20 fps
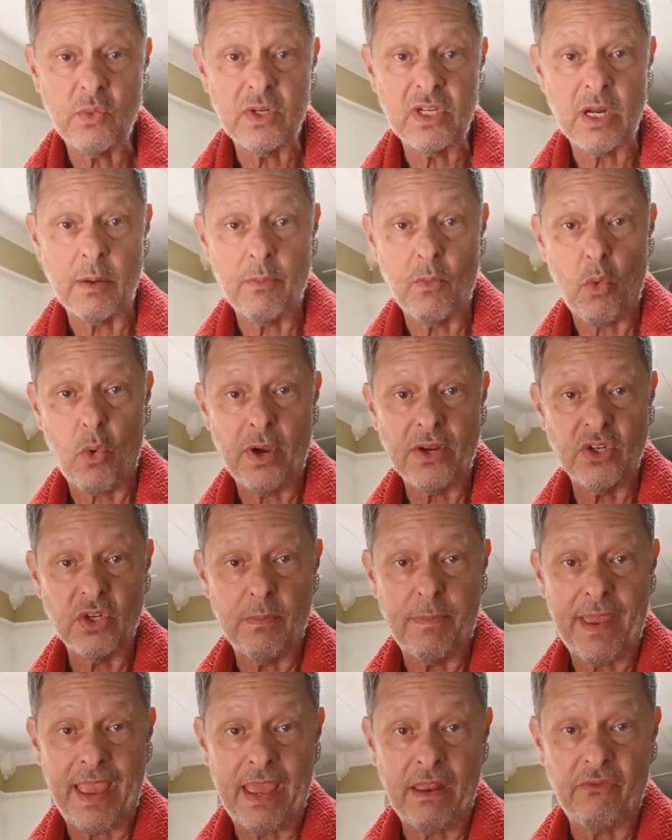which I'm going to
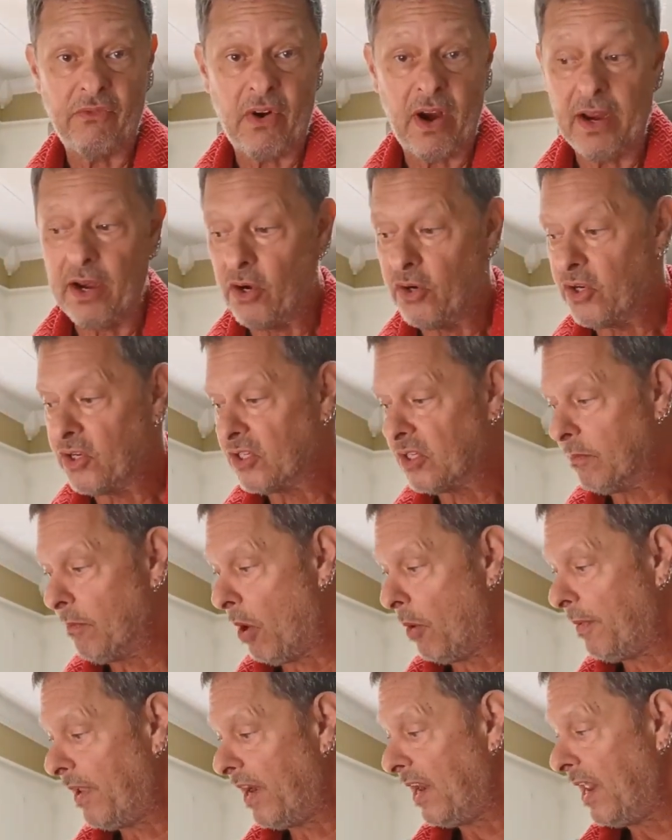pan fry here in just a
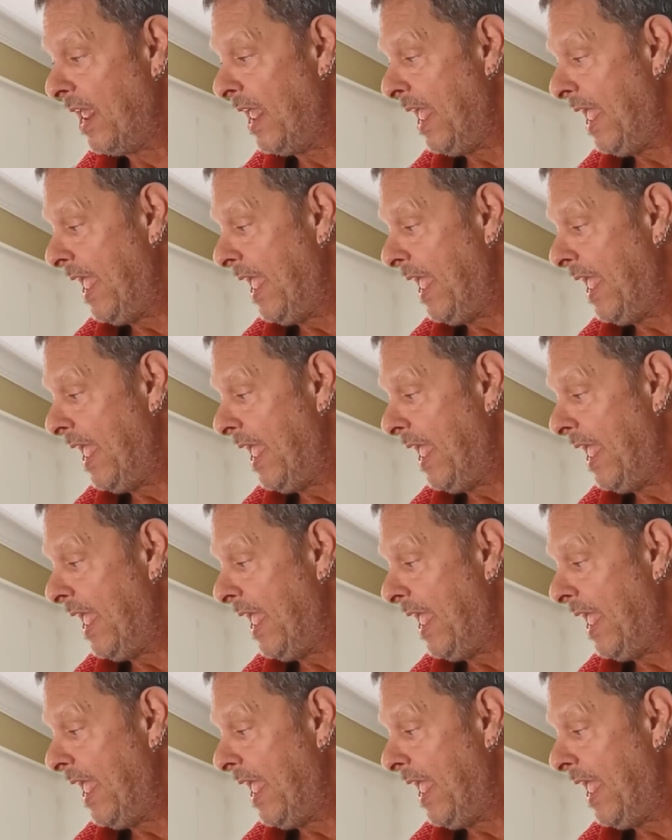moment,